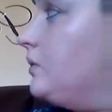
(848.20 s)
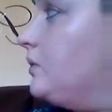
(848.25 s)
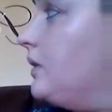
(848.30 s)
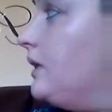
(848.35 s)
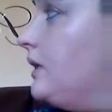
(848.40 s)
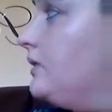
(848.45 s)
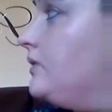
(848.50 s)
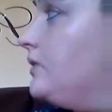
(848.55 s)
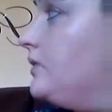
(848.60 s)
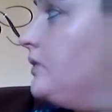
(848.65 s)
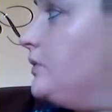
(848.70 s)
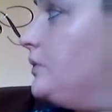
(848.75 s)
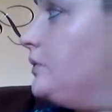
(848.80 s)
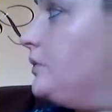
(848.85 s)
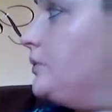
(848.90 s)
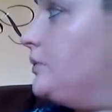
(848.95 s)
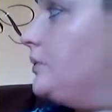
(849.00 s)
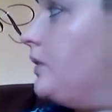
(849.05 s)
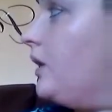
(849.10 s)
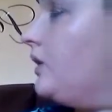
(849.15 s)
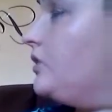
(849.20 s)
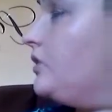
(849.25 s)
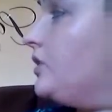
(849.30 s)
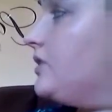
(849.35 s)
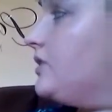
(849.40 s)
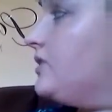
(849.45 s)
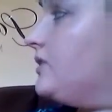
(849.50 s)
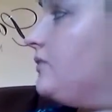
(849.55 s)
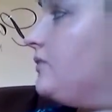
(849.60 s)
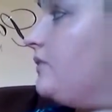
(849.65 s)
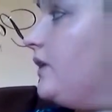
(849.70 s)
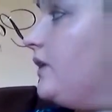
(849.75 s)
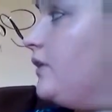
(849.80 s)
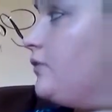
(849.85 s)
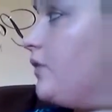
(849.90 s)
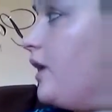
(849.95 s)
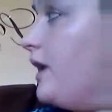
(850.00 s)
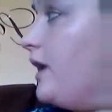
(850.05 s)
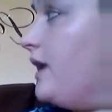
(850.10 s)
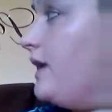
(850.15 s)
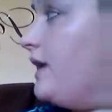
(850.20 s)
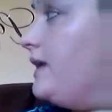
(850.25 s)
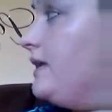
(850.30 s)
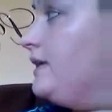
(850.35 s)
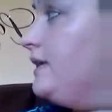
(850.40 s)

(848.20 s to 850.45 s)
can do adjust the feed rate